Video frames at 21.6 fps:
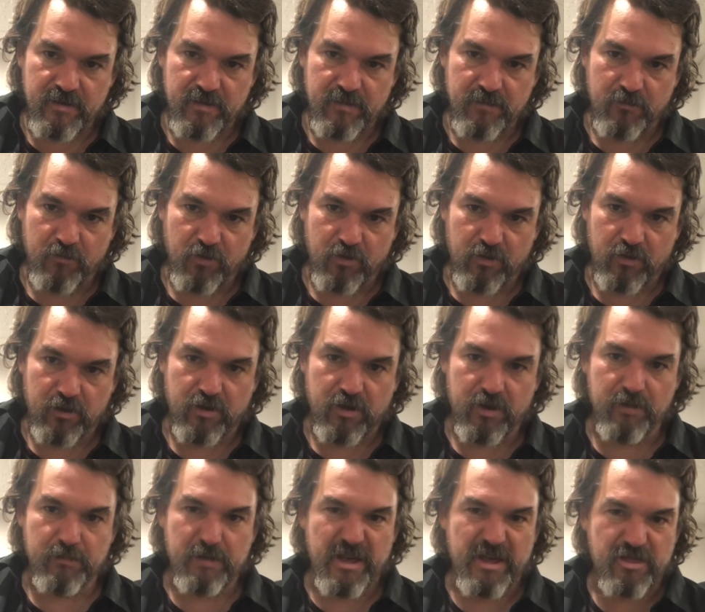Mortal
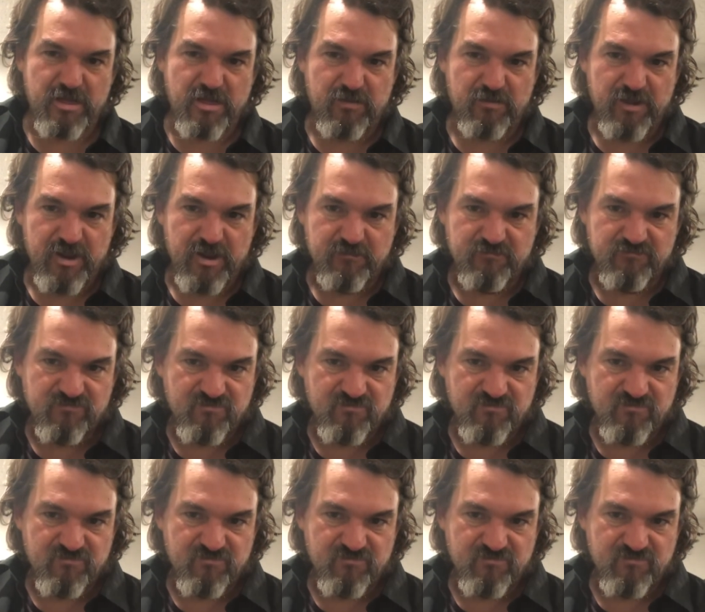Kombat 3.